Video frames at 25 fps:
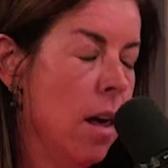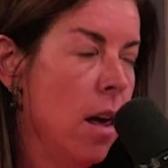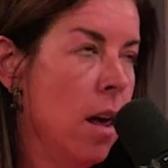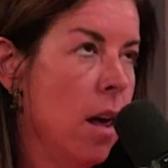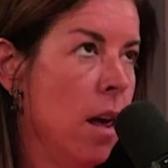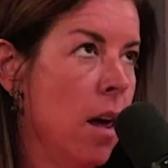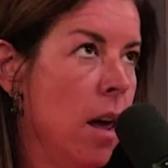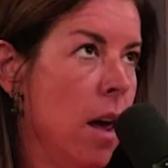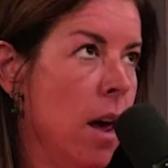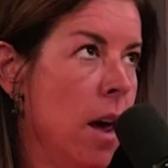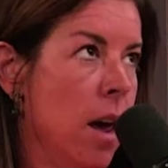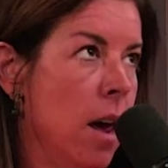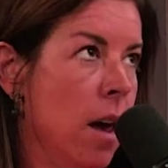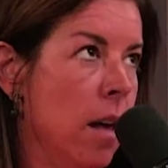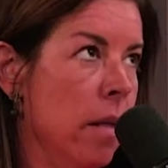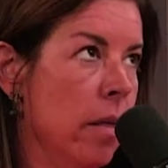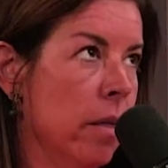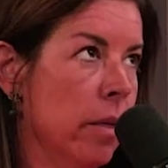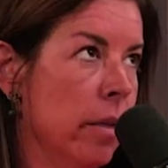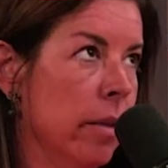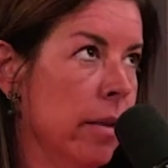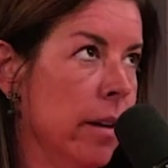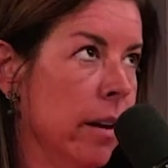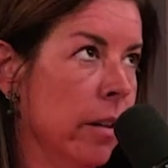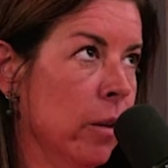And
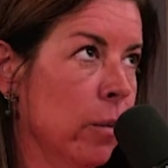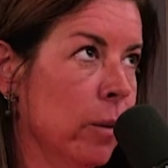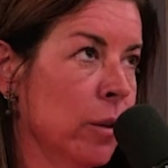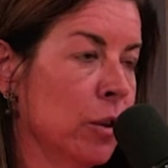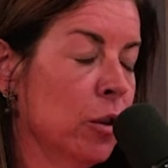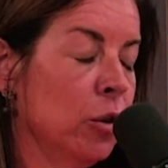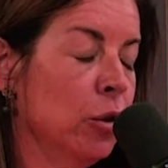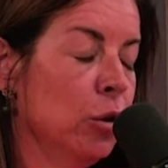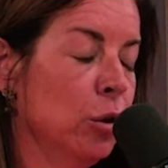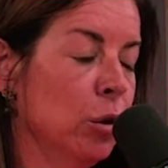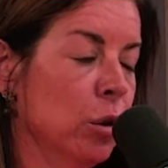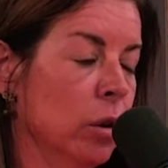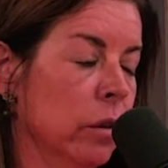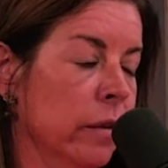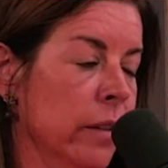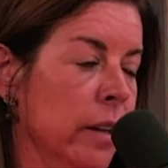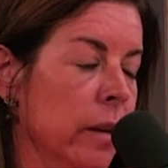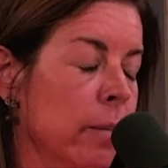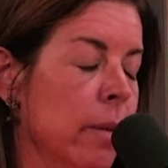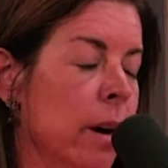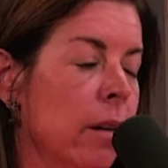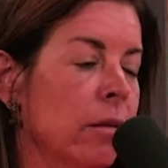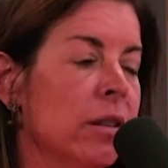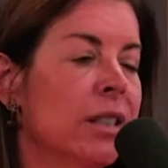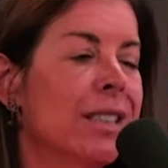that was a survey
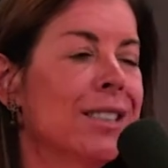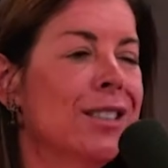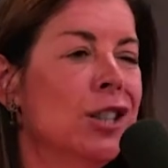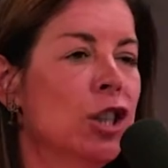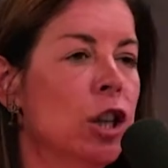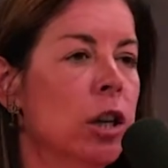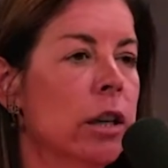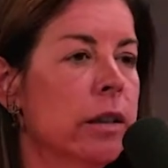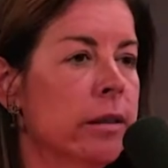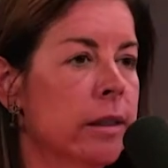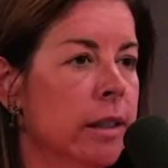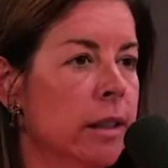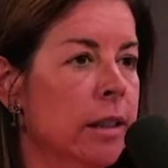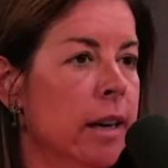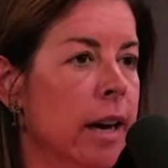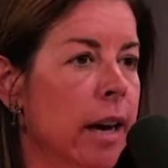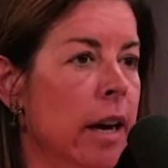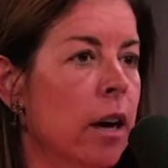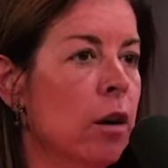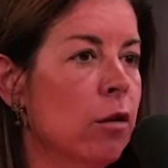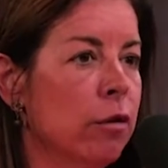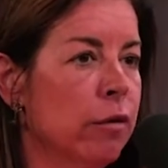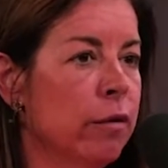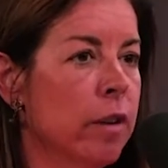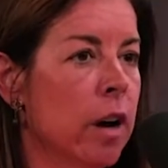about the agility
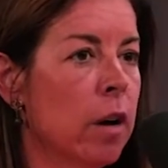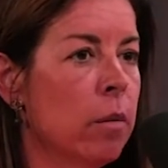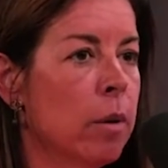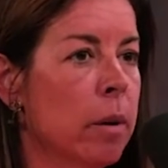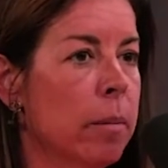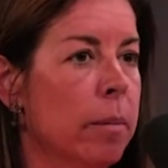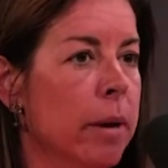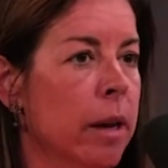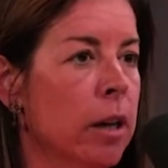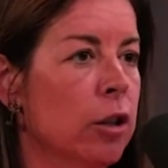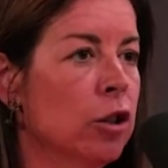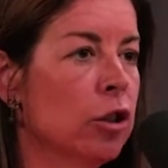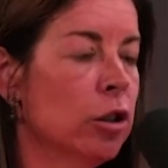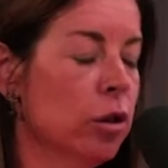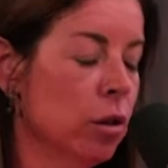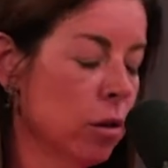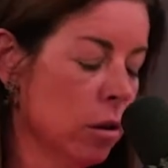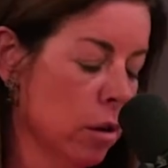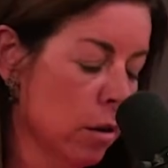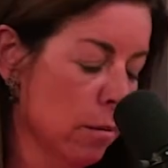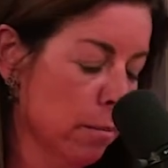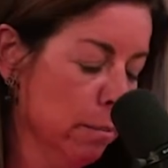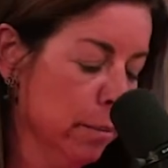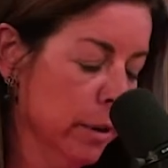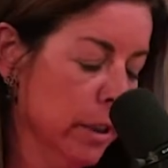of our Belgian
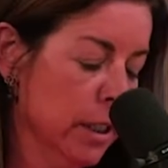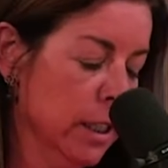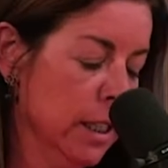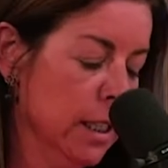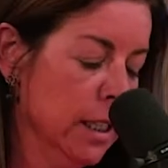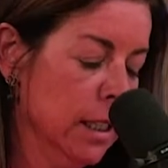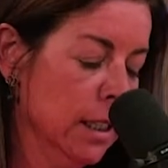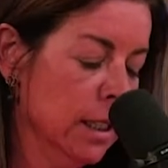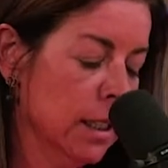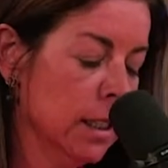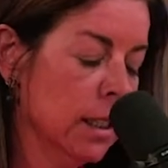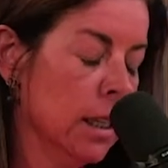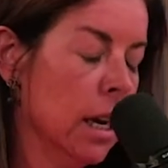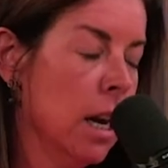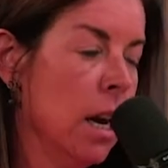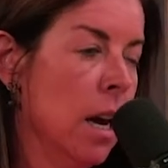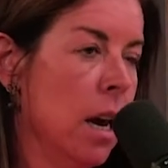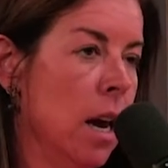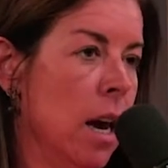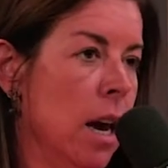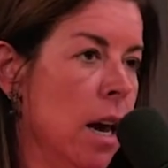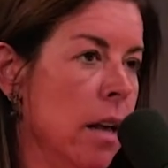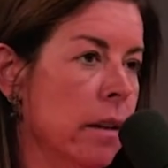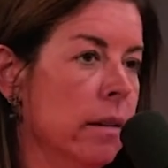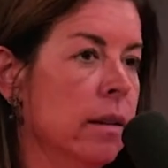companies
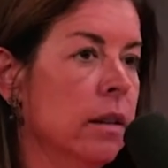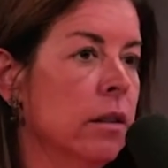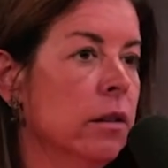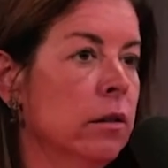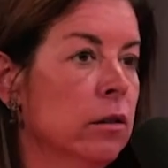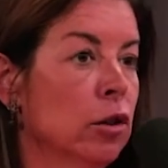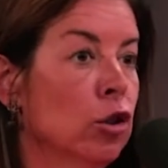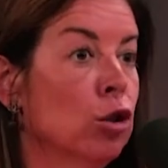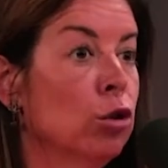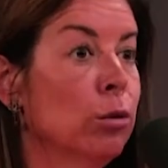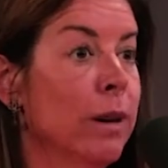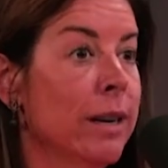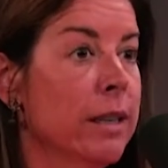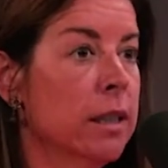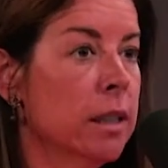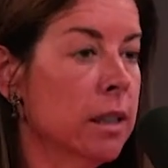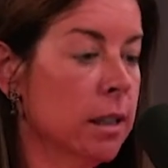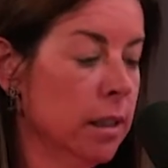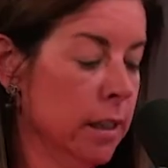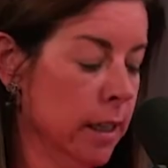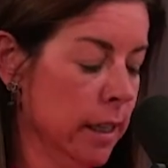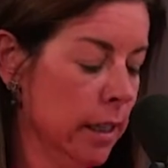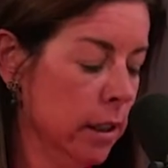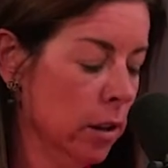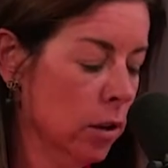and the trends
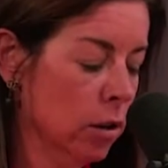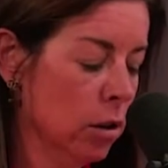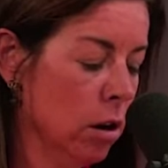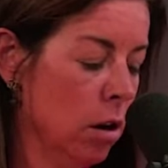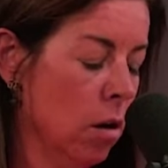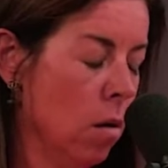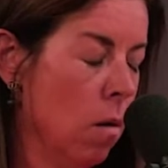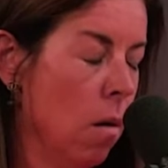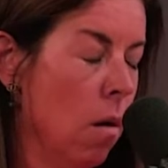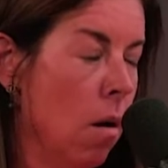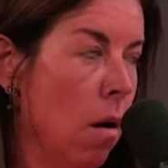they saw.